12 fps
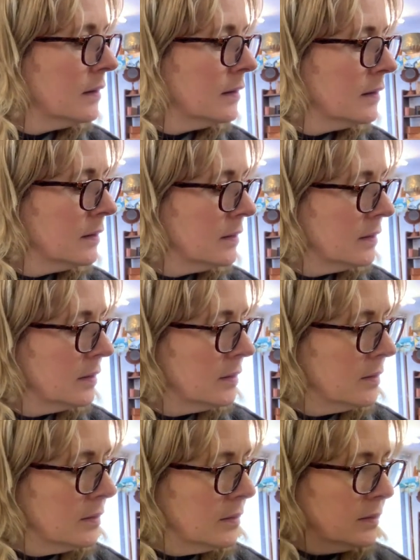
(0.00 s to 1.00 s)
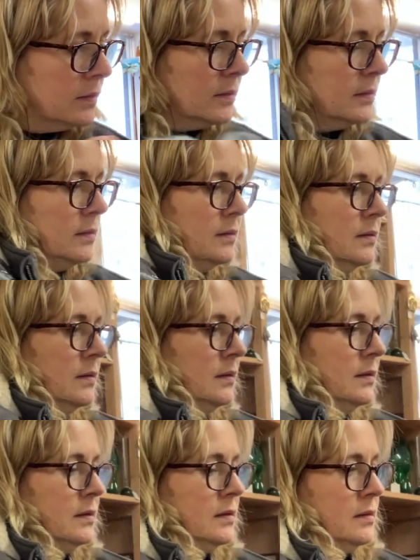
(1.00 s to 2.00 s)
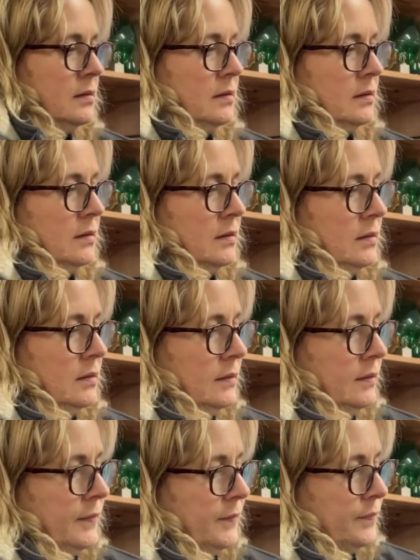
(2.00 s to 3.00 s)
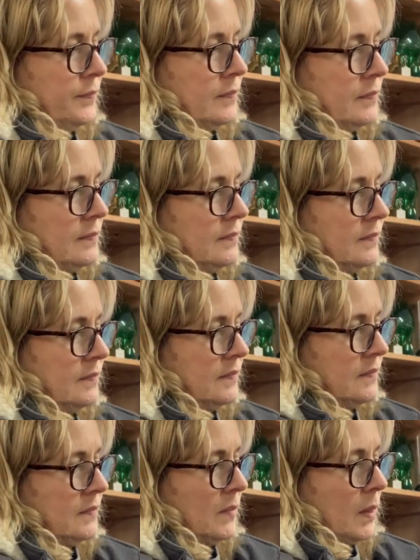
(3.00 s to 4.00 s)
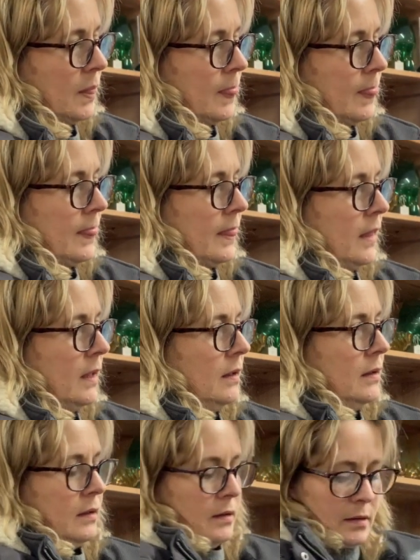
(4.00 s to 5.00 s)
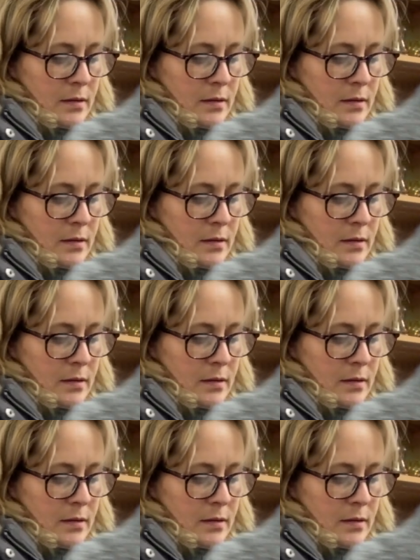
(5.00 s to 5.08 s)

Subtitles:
(silence)